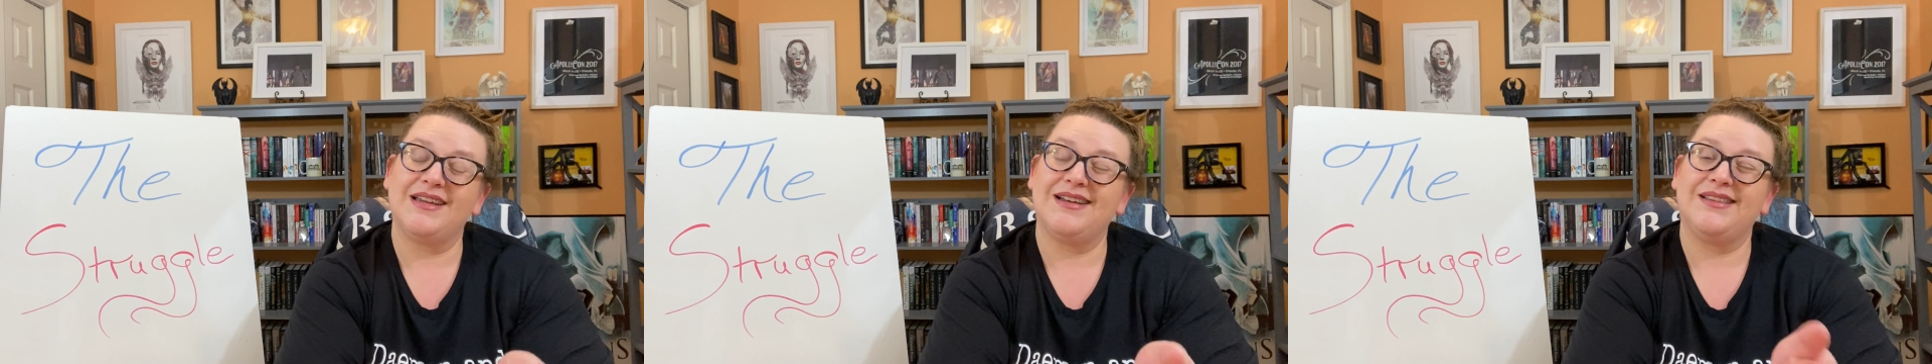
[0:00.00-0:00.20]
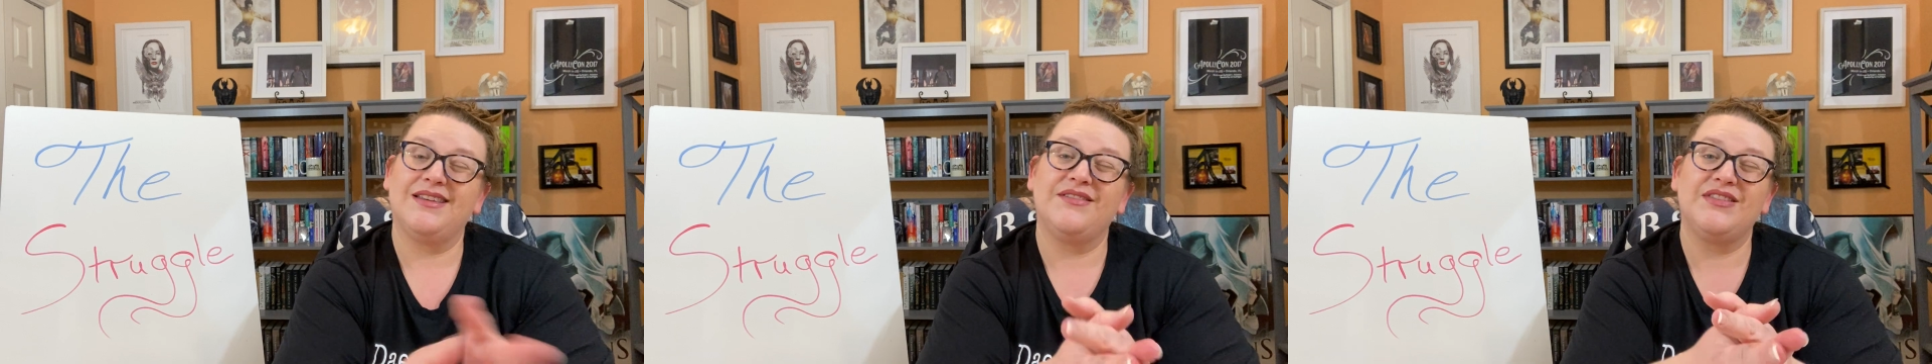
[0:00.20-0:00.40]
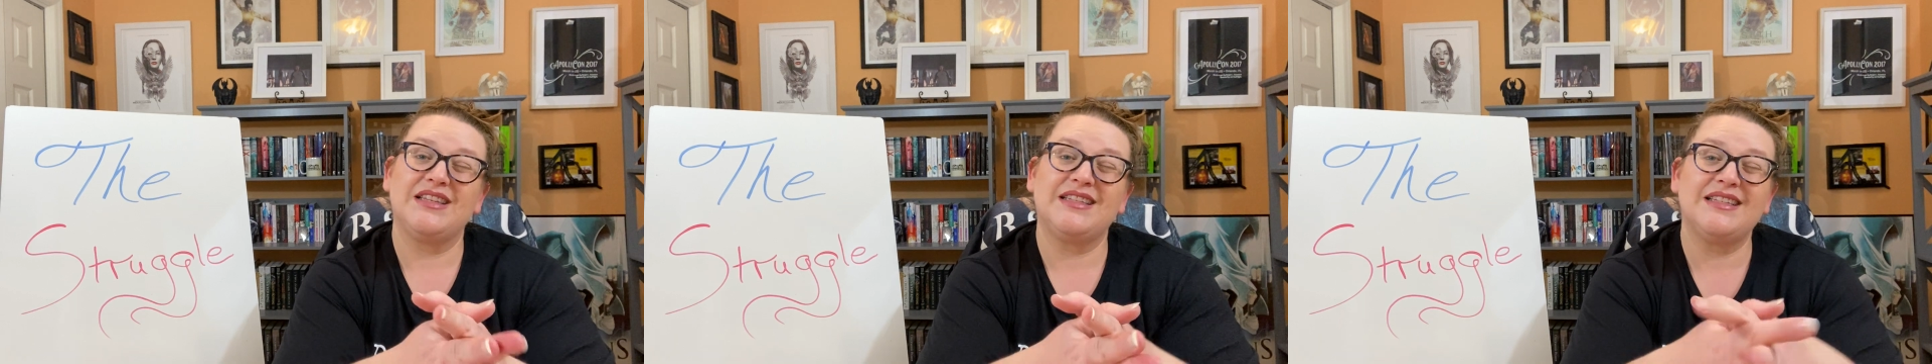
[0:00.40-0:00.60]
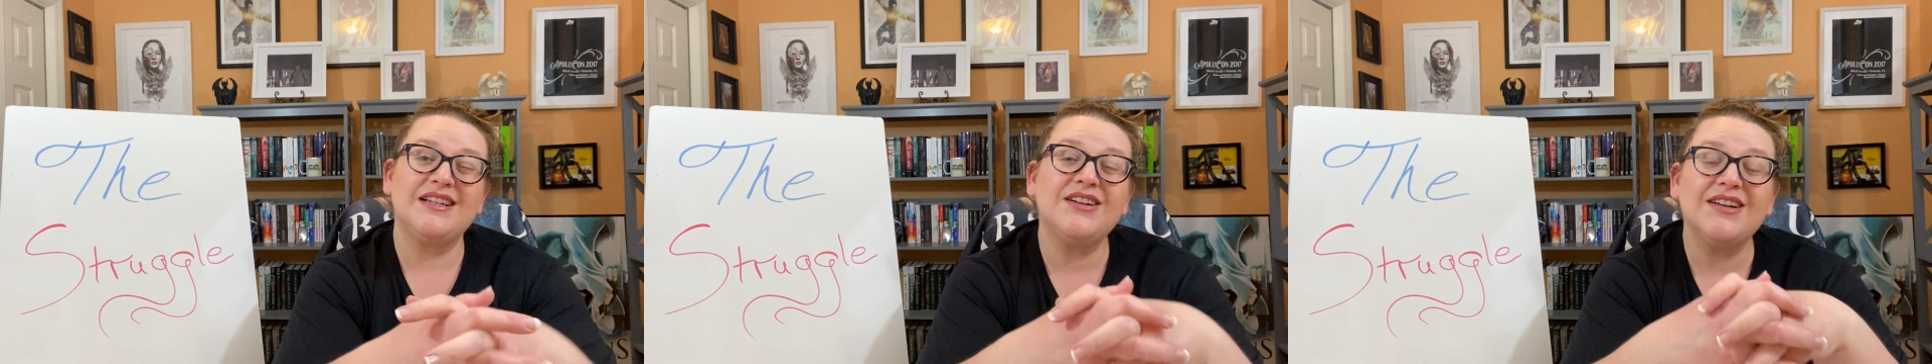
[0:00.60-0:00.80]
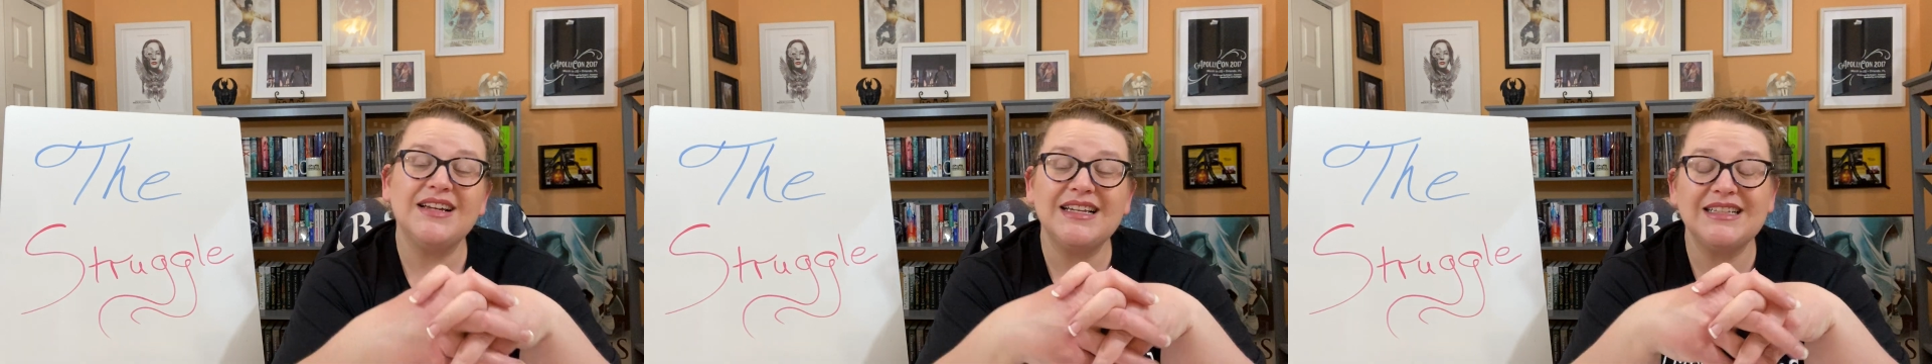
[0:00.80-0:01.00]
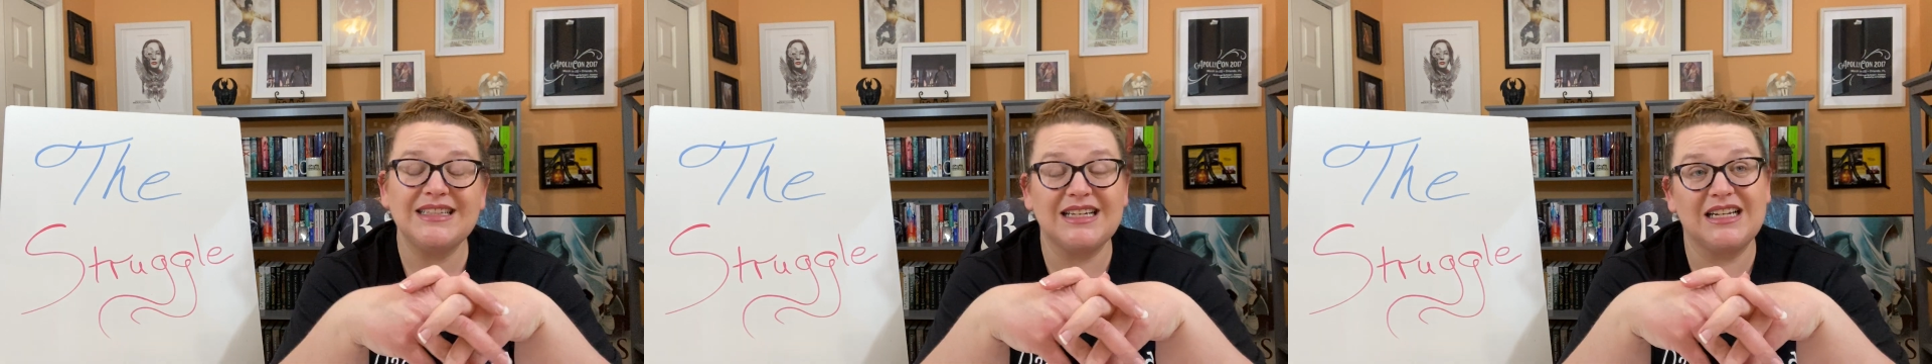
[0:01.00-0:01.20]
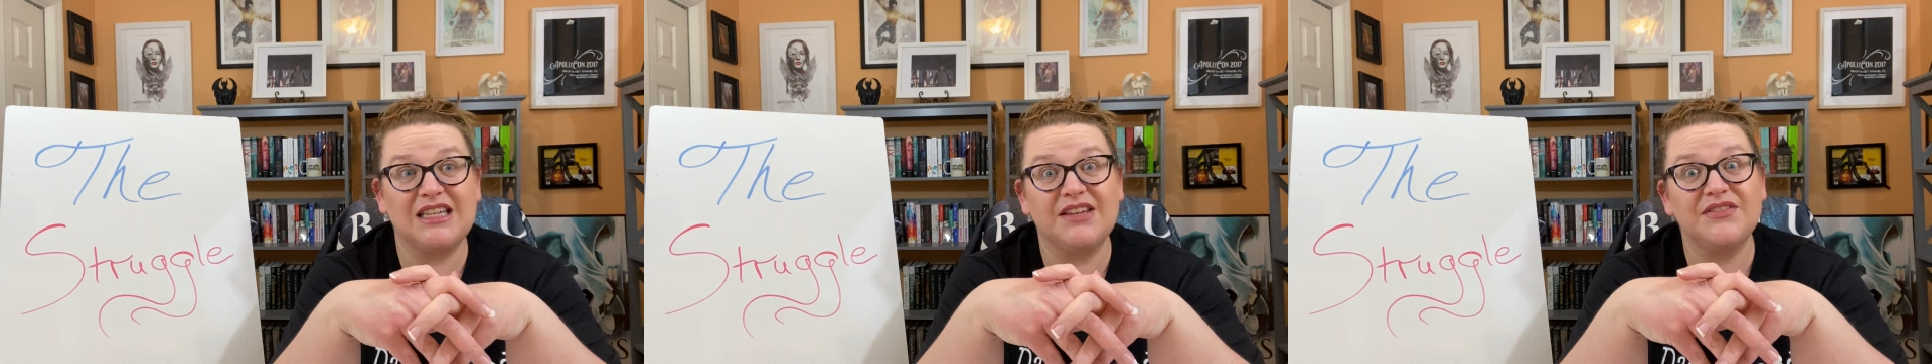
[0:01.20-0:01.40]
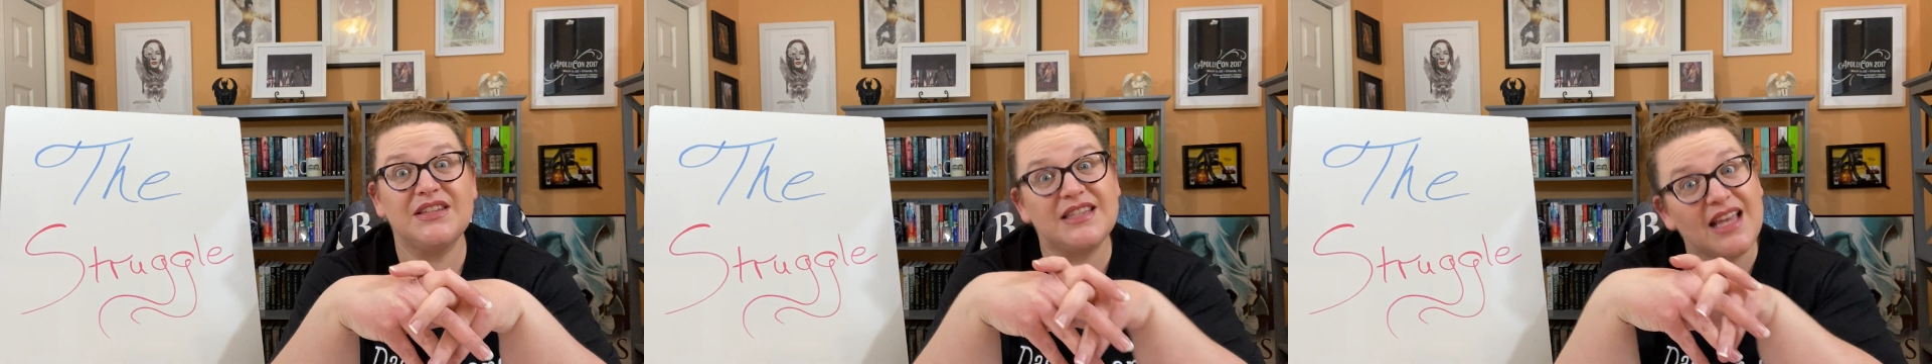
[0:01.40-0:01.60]
and I love the series, and I
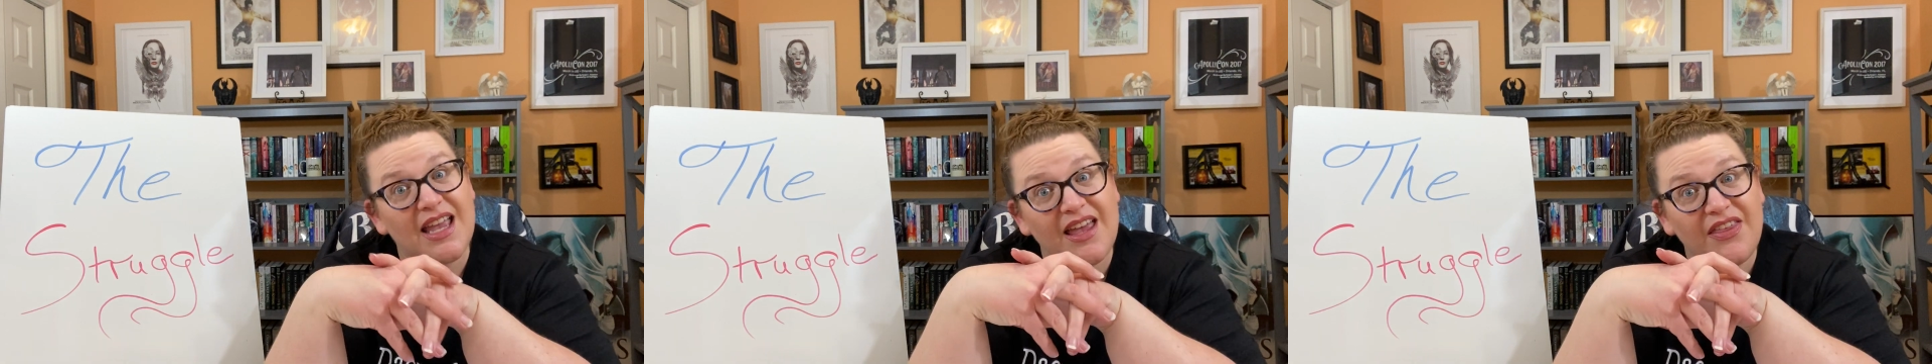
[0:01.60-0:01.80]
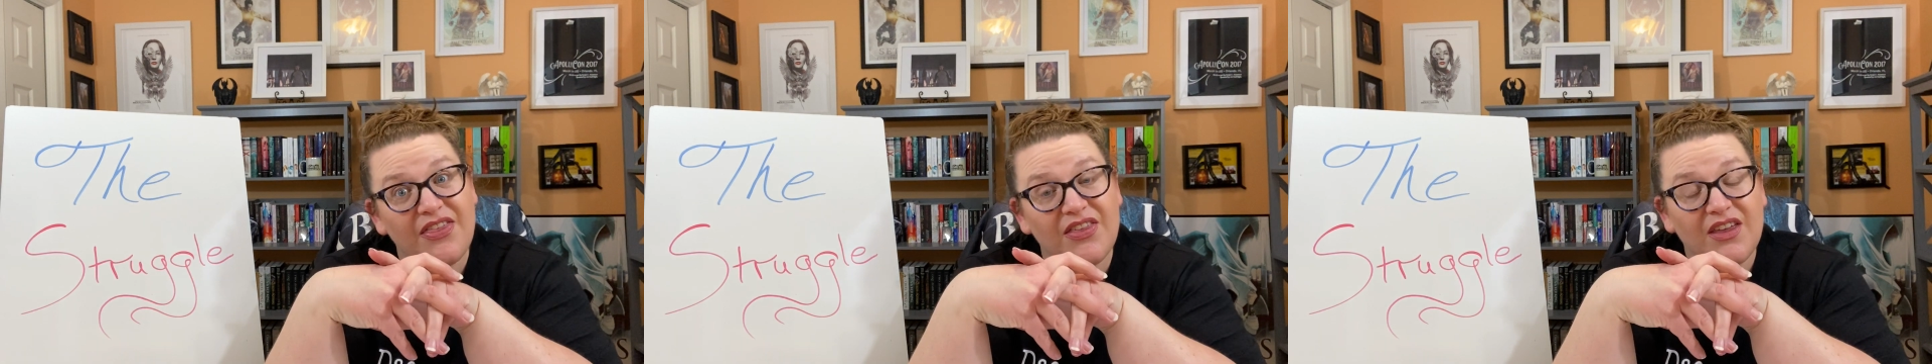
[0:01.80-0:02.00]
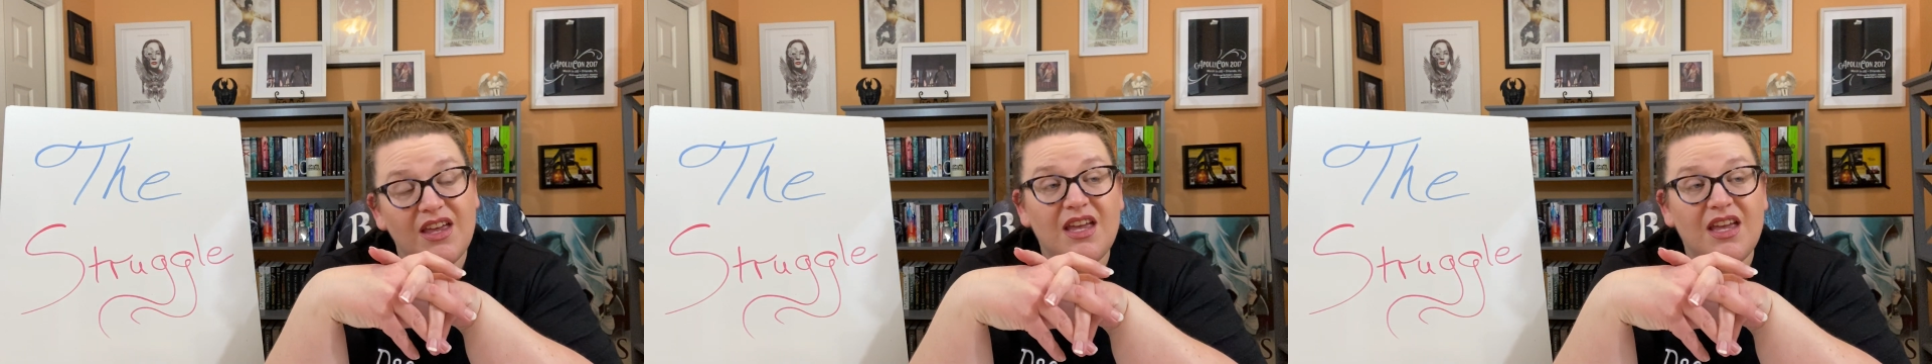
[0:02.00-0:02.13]
love Seth.